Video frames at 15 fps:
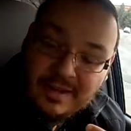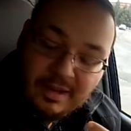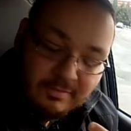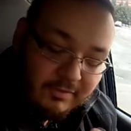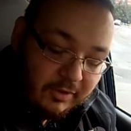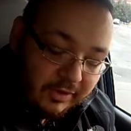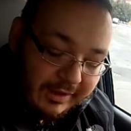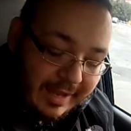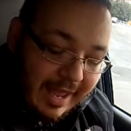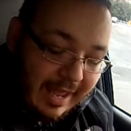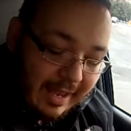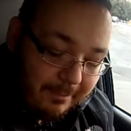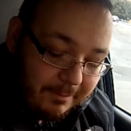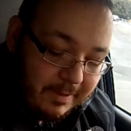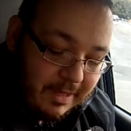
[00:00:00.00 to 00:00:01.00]
I'm really
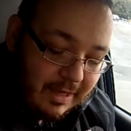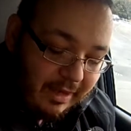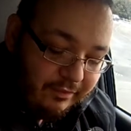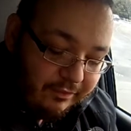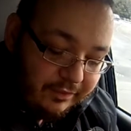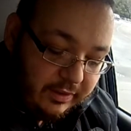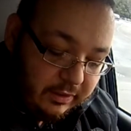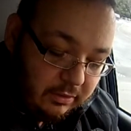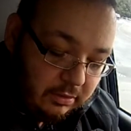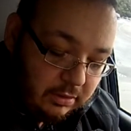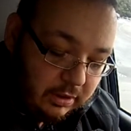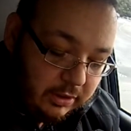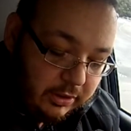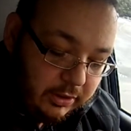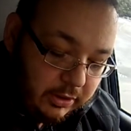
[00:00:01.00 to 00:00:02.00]
happy. I feel
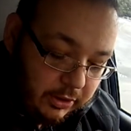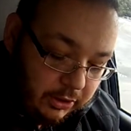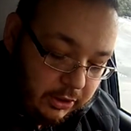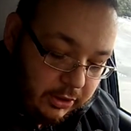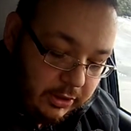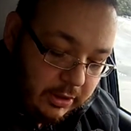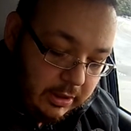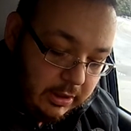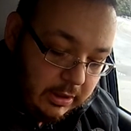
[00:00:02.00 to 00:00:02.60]
good,